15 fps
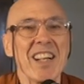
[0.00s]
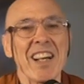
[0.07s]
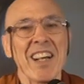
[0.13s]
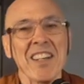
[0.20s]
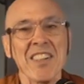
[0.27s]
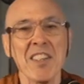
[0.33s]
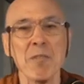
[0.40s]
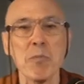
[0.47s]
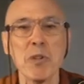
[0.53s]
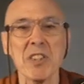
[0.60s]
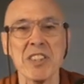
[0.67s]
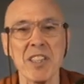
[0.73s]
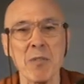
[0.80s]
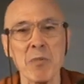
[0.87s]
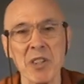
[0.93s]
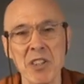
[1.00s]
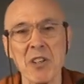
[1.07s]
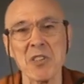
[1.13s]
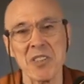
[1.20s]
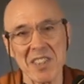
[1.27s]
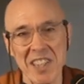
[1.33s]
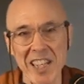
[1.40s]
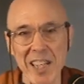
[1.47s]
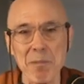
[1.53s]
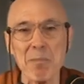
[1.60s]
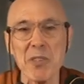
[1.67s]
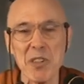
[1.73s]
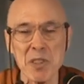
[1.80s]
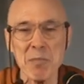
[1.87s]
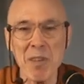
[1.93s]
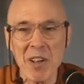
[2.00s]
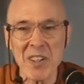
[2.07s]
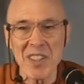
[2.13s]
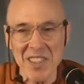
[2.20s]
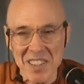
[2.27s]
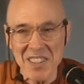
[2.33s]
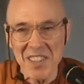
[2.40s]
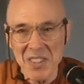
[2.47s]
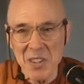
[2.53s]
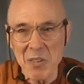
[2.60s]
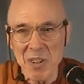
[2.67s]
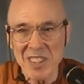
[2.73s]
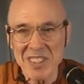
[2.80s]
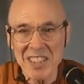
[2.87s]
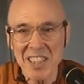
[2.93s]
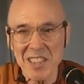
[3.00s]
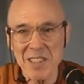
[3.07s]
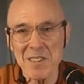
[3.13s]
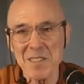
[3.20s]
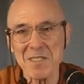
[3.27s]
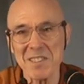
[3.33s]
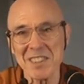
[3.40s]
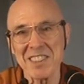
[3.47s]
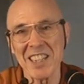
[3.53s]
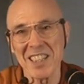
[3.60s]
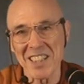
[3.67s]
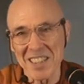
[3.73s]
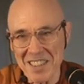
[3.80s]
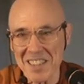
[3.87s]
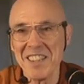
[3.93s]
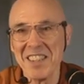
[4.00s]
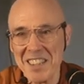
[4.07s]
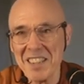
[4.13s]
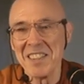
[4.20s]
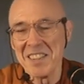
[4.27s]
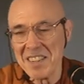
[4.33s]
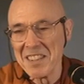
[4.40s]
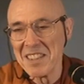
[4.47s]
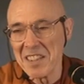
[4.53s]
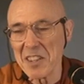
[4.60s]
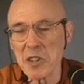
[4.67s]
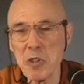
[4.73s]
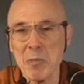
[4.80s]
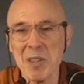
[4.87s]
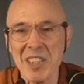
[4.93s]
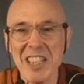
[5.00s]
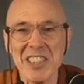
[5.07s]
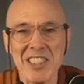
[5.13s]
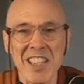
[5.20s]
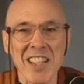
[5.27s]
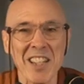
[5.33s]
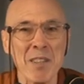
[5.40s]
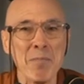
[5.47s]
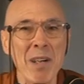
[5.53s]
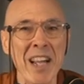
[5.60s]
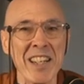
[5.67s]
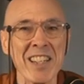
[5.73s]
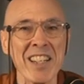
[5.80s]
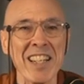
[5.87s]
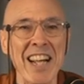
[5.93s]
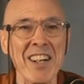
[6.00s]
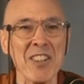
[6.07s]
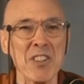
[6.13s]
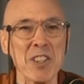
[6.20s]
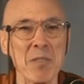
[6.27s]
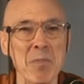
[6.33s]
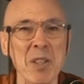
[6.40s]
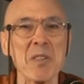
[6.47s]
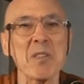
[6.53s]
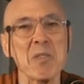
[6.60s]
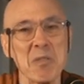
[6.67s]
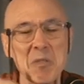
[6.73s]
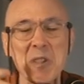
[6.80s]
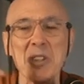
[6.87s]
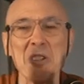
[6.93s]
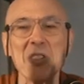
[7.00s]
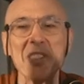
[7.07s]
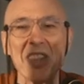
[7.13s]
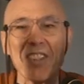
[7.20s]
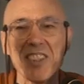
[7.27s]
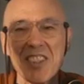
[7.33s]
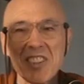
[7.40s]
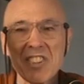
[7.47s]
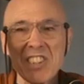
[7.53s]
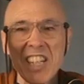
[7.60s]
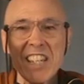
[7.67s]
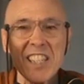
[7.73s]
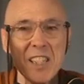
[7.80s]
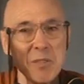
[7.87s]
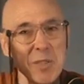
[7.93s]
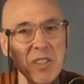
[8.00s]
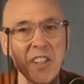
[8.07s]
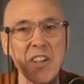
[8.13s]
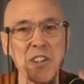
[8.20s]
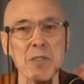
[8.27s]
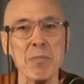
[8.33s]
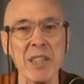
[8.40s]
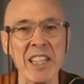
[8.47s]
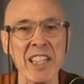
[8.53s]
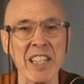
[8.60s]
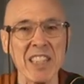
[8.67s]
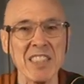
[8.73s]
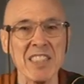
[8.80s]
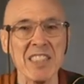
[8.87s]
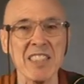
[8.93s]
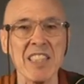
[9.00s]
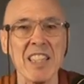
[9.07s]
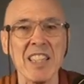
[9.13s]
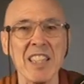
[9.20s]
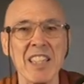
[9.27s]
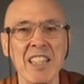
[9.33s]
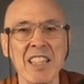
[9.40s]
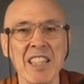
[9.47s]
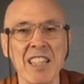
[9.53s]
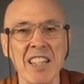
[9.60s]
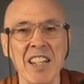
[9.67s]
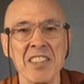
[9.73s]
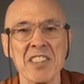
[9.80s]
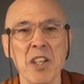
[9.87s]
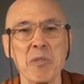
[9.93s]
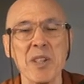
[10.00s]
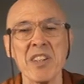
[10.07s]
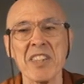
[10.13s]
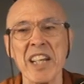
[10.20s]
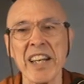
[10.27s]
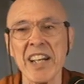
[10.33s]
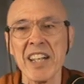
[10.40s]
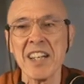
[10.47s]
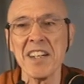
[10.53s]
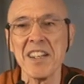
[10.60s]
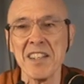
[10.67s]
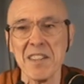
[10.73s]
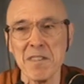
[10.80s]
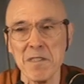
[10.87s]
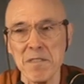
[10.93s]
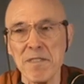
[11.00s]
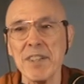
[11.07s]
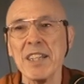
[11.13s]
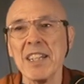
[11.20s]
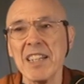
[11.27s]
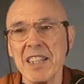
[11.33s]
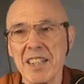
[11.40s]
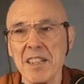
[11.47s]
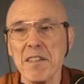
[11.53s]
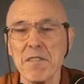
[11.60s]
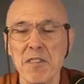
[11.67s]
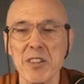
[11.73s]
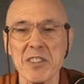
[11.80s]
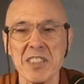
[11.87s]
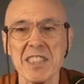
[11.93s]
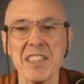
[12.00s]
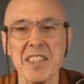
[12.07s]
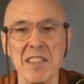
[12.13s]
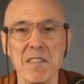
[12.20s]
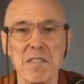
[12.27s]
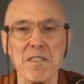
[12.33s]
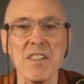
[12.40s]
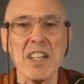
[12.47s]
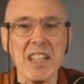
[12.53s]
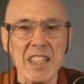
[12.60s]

And in Buddhism, we don't keep this merit to ourselves, like accumulation in a bank account, but we use it to share with other beings. And so we think of first of